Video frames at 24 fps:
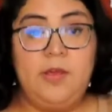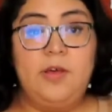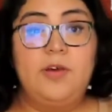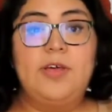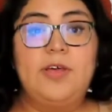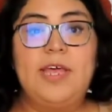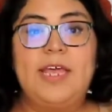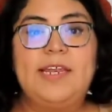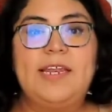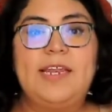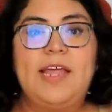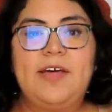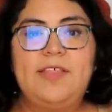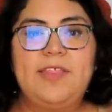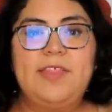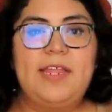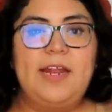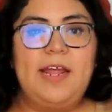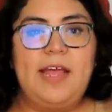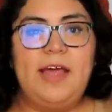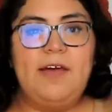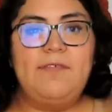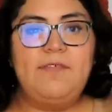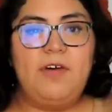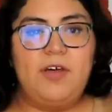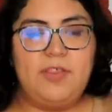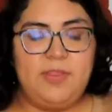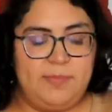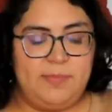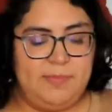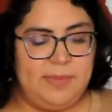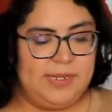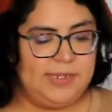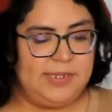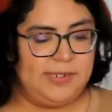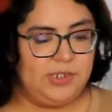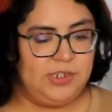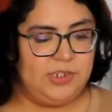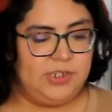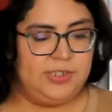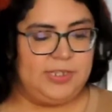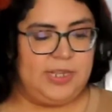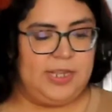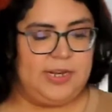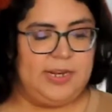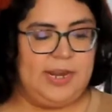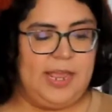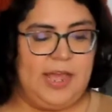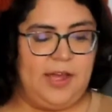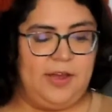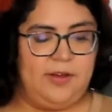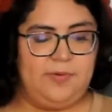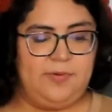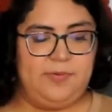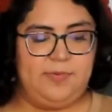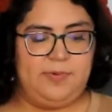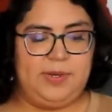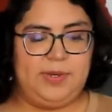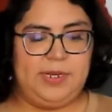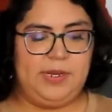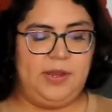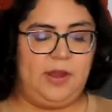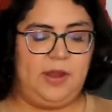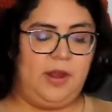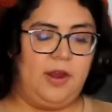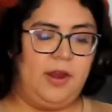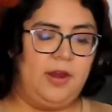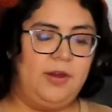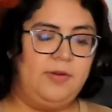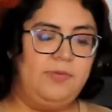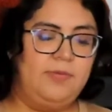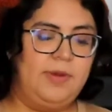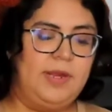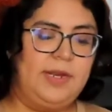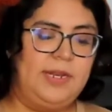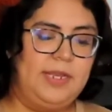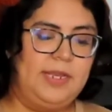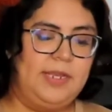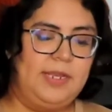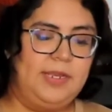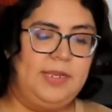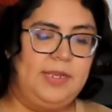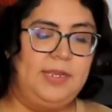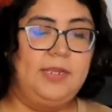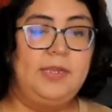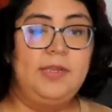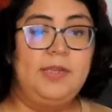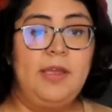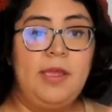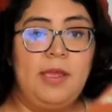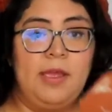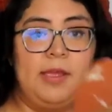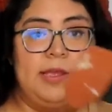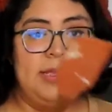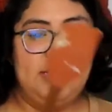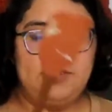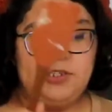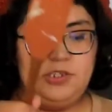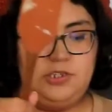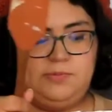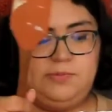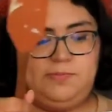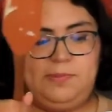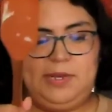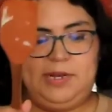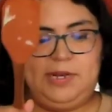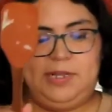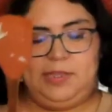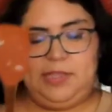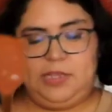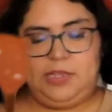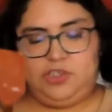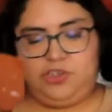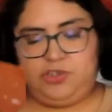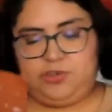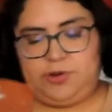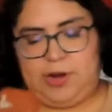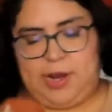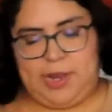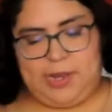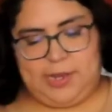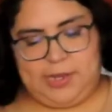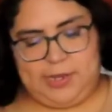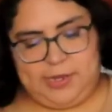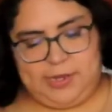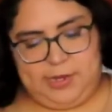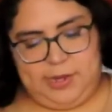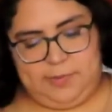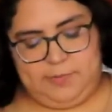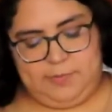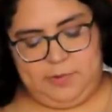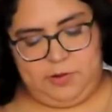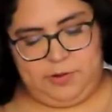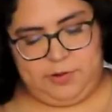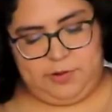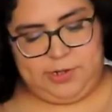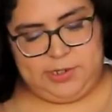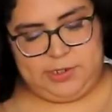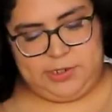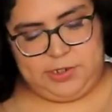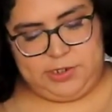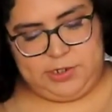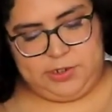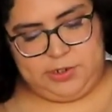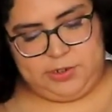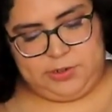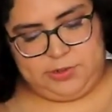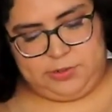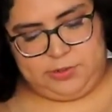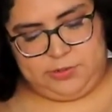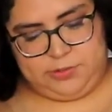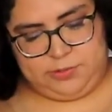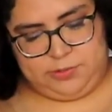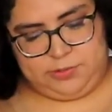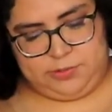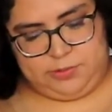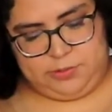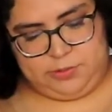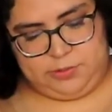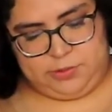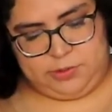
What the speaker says: Okay, now that I have all the mixture done, now we are ready to put in the dry. I'm going to,